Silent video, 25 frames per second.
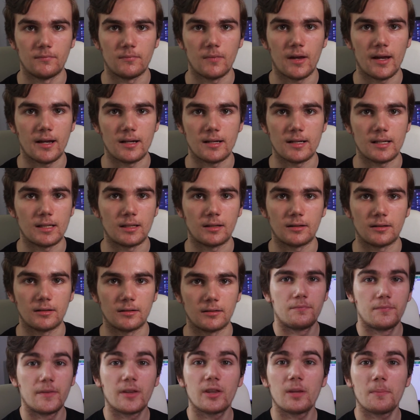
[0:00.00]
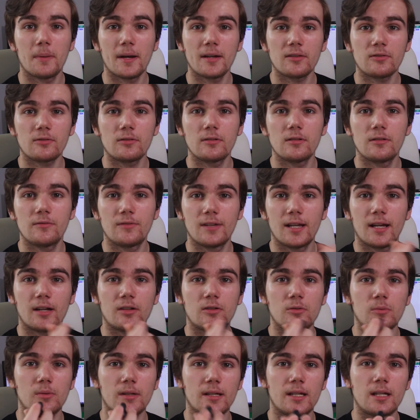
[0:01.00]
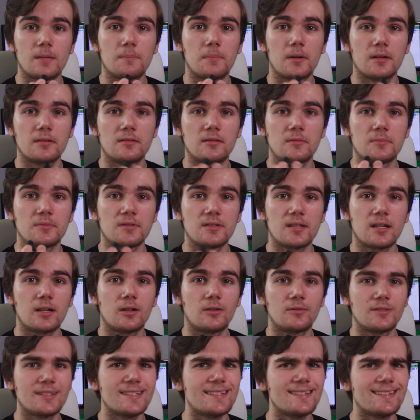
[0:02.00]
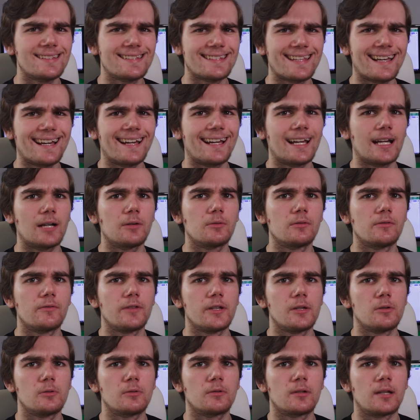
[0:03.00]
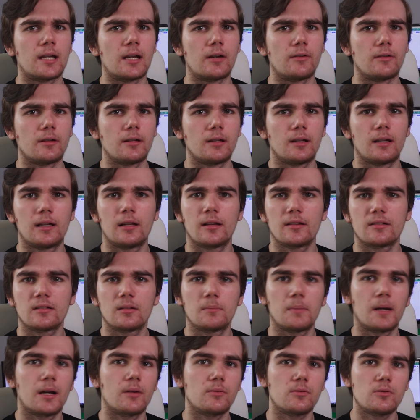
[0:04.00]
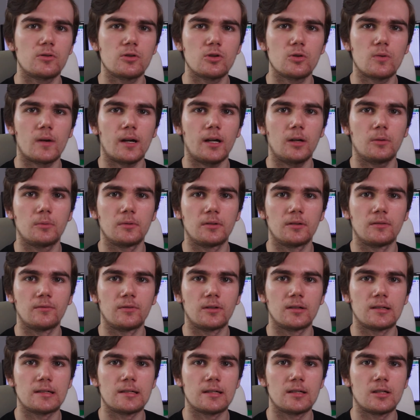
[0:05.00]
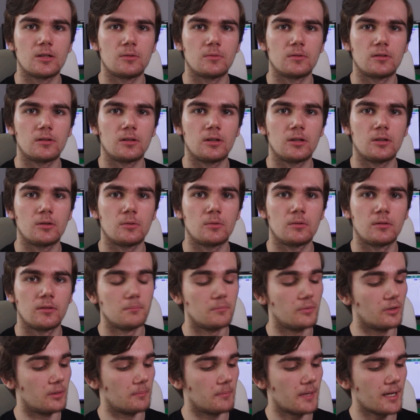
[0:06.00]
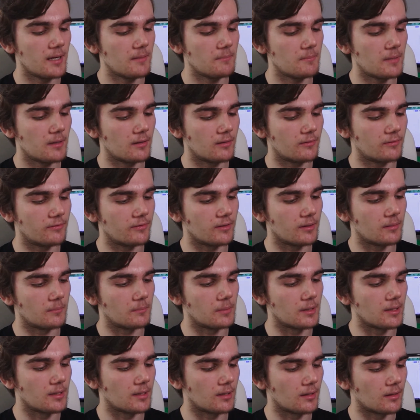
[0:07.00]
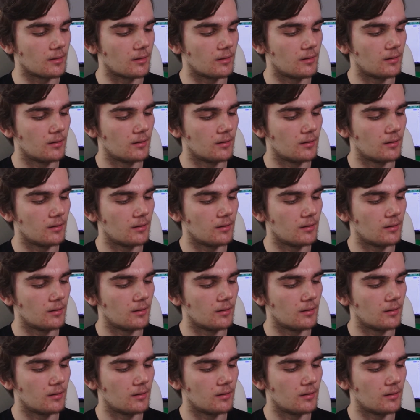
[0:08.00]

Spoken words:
any other. Now the battery of the actual earbuds themselves isn't that out of the ordinary. They last about 2 hours of continuous use, but the main benefit being